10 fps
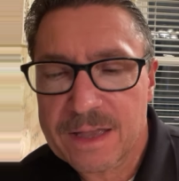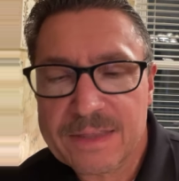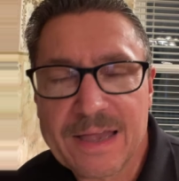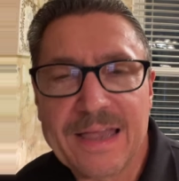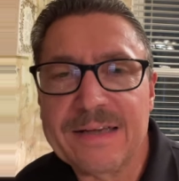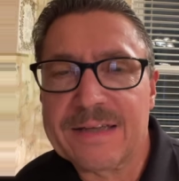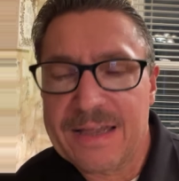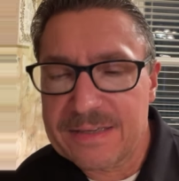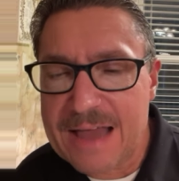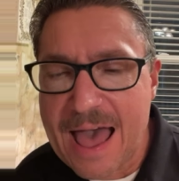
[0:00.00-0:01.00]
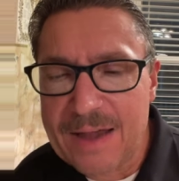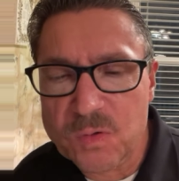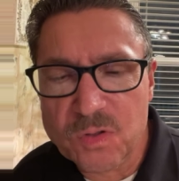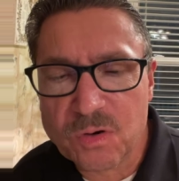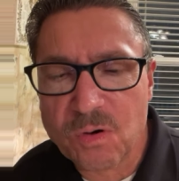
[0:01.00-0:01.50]
that he, he died
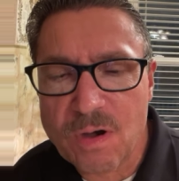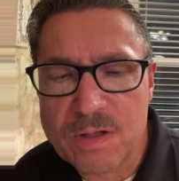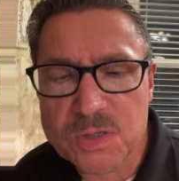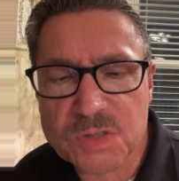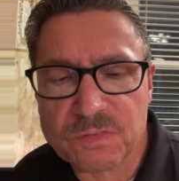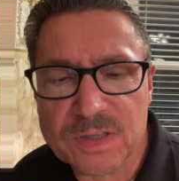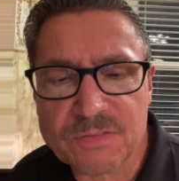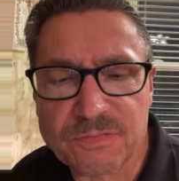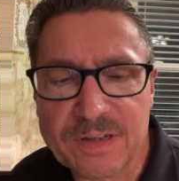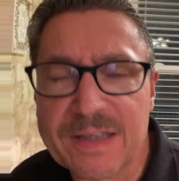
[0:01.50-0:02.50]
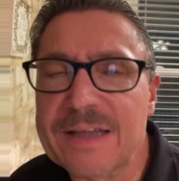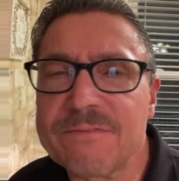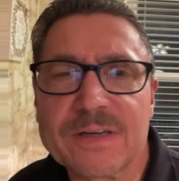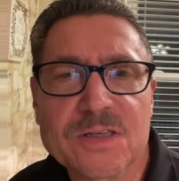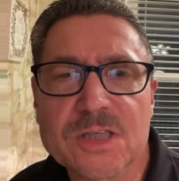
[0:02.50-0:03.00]
on the cross for the
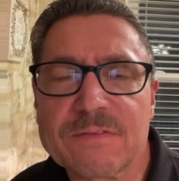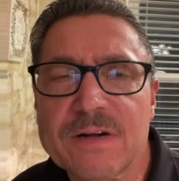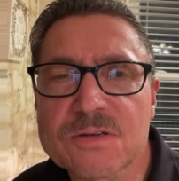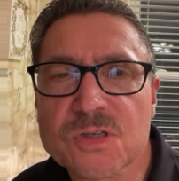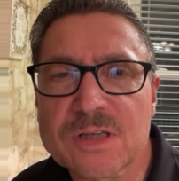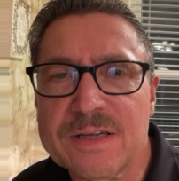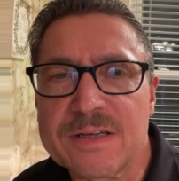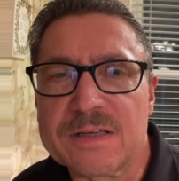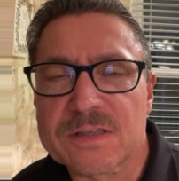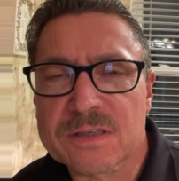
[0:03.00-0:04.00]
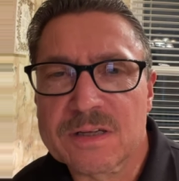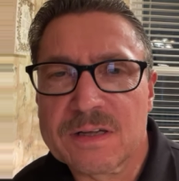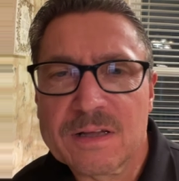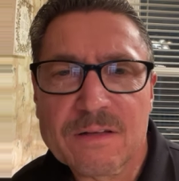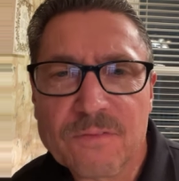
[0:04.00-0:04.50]
forgiveness of our sins
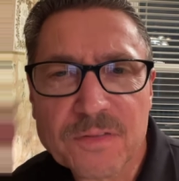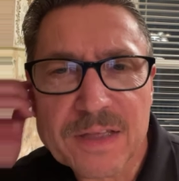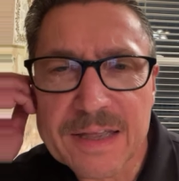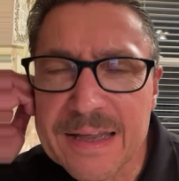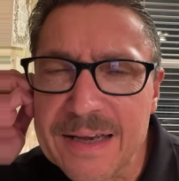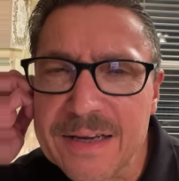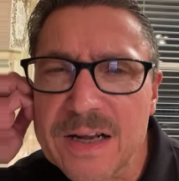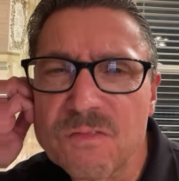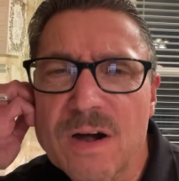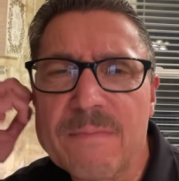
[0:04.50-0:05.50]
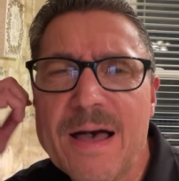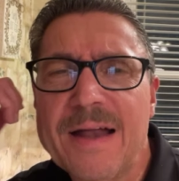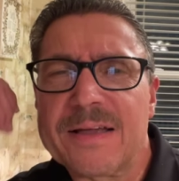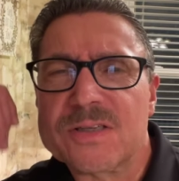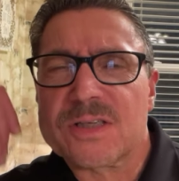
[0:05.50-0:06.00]
for the healing of our
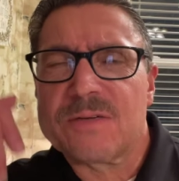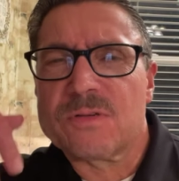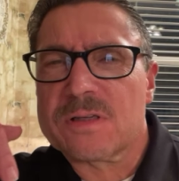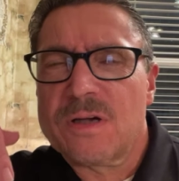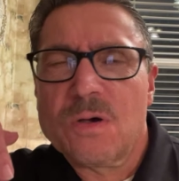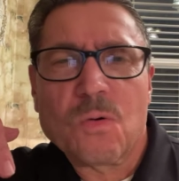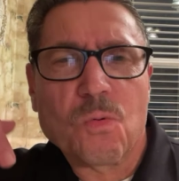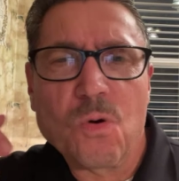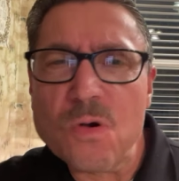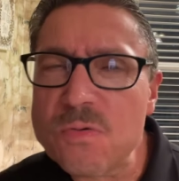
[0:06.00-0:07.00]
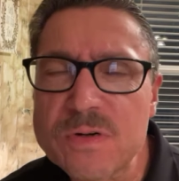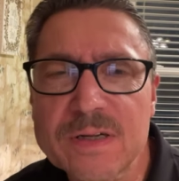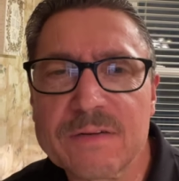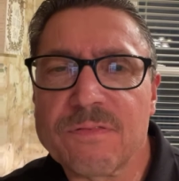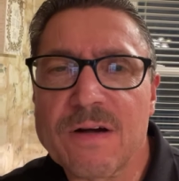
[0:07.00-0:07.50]
bodies. He was
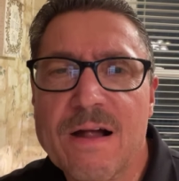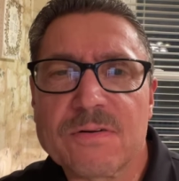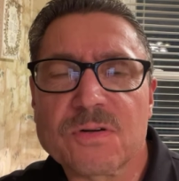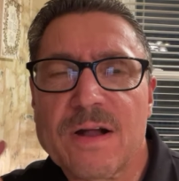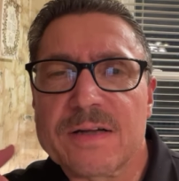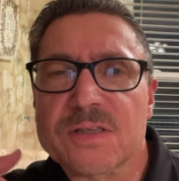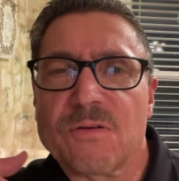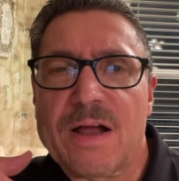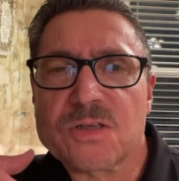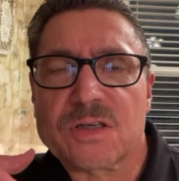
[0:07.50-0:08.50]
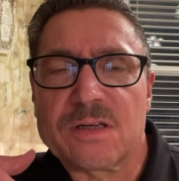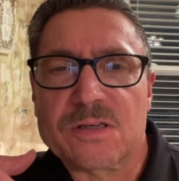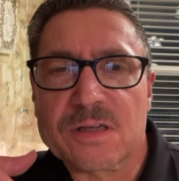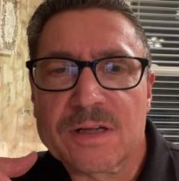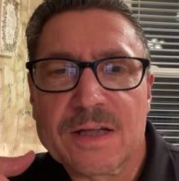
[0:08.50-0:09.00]
wounded for our
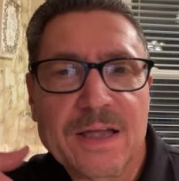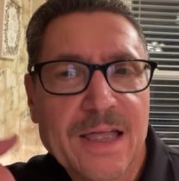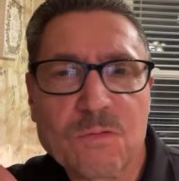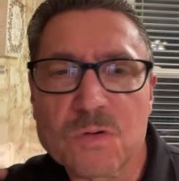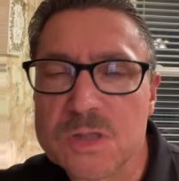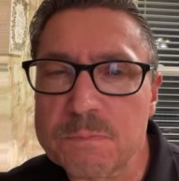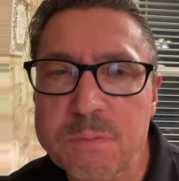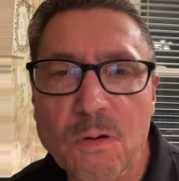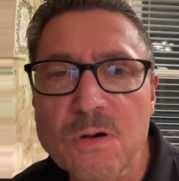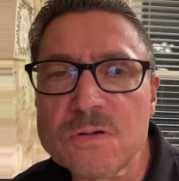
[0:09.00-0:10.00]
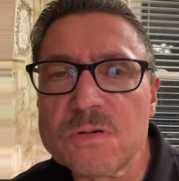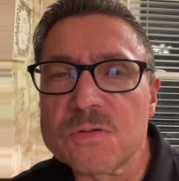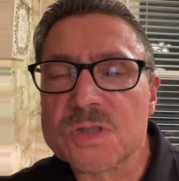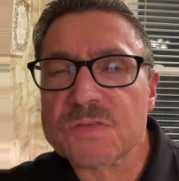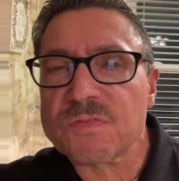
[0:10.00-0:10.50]
transgressions. He was
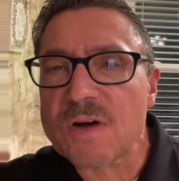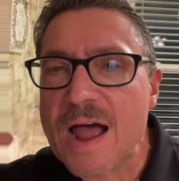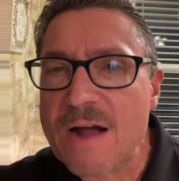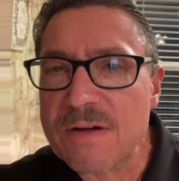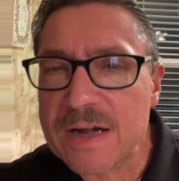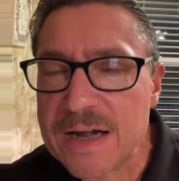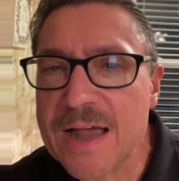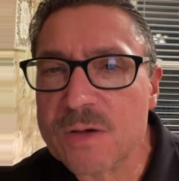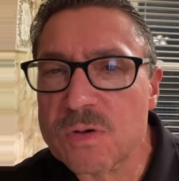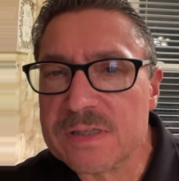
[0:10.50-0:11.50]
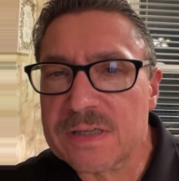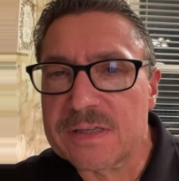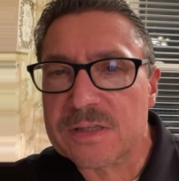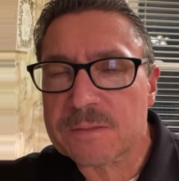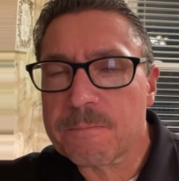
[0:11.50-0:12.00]
bruised for our
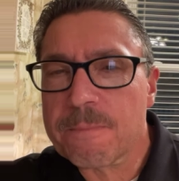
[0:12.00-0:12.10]
iniquities